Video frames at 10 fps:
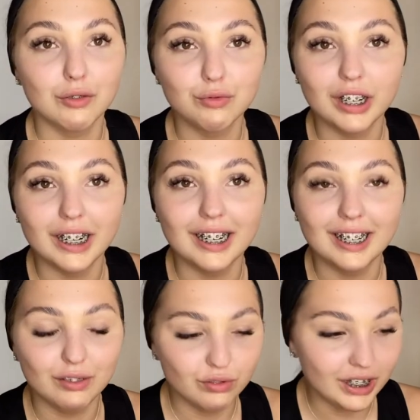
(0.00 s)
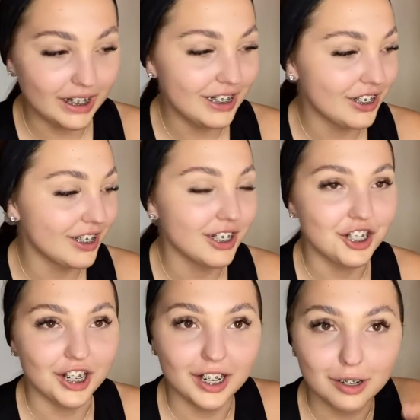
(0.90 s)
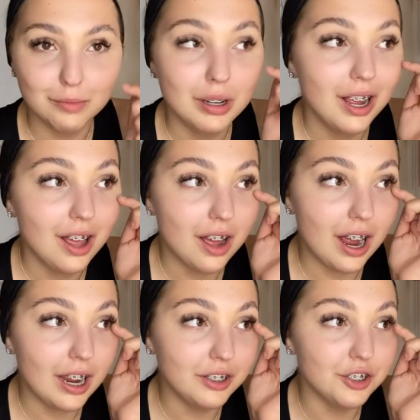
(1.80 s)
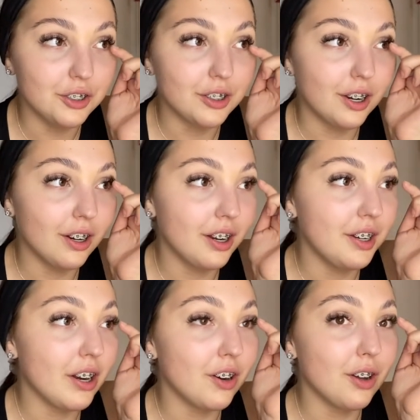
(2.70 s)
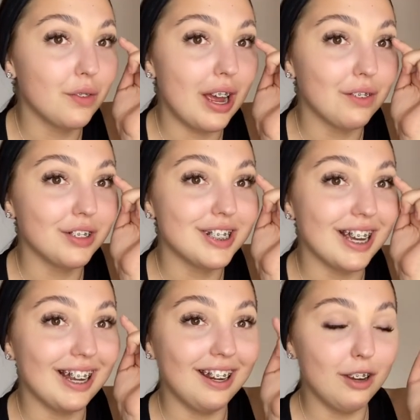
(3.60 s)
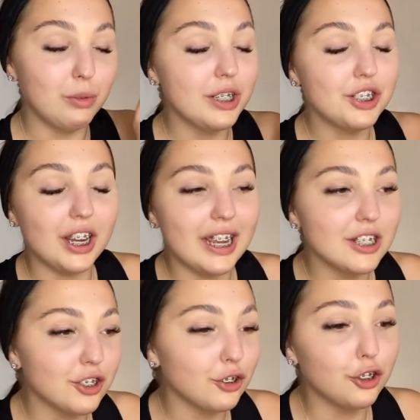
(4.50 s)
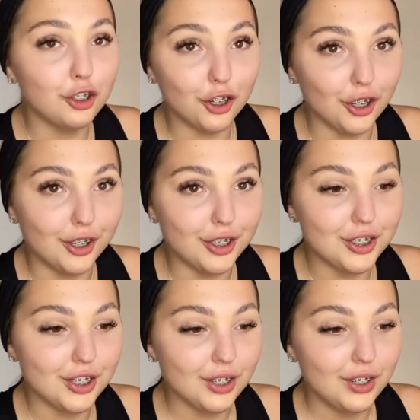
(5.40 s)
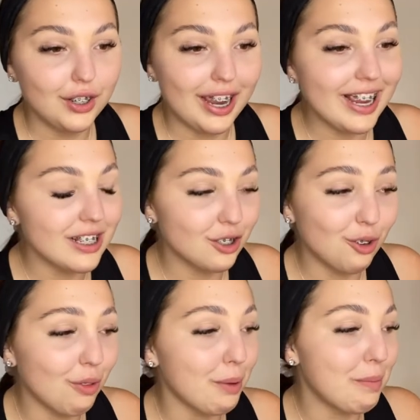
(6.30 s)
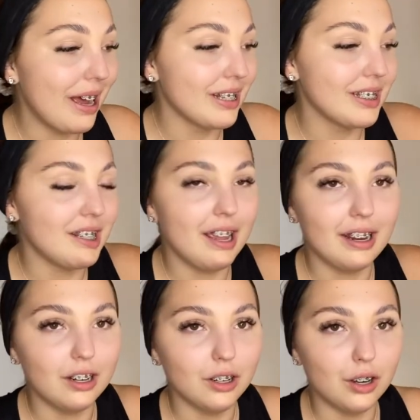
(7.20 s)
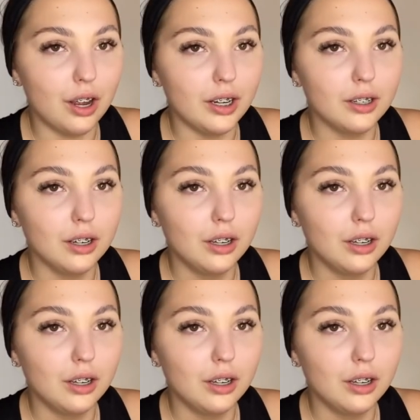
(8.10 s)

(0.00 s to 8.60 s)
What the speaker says: really, really into the gym. I do go like near enough every day, which isn't good. It's not the best thing, like